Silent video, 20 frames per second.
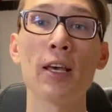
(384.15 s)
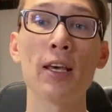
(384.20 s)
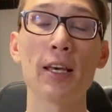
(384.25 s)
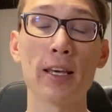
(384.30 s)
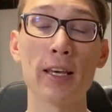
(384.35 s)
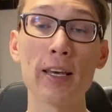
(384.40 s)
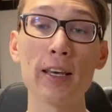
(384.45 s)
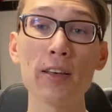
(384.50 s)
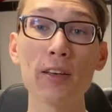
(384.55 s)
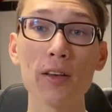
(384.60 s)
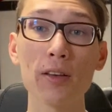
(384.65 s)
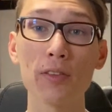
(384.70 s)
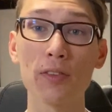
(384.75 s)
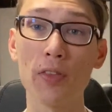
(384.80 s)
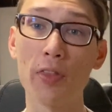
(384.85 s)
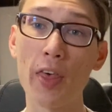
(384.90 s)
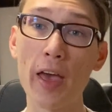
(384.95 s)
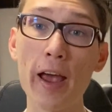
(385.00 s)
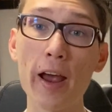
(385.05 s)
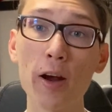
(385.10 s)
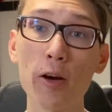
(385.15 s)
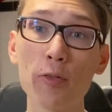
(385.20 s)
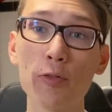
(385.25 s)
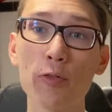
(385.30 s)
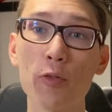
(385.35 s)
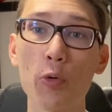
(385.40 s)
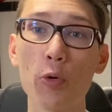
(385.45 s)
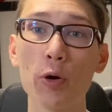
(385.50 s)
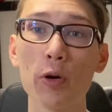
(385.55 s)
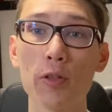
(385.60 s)
he is there
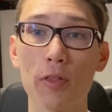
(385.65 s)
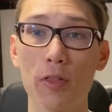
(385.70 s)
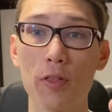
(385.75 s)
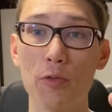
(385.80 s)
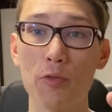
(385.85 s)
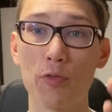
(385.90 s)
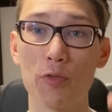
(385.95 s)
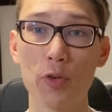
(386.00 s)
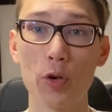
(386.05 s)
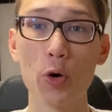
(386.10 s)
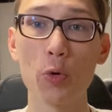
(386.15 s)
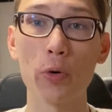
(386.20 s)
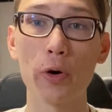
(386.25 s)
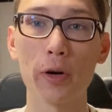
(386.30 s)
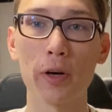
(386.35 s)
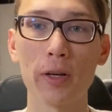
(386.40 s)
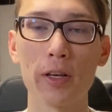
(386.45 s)
for the viewer.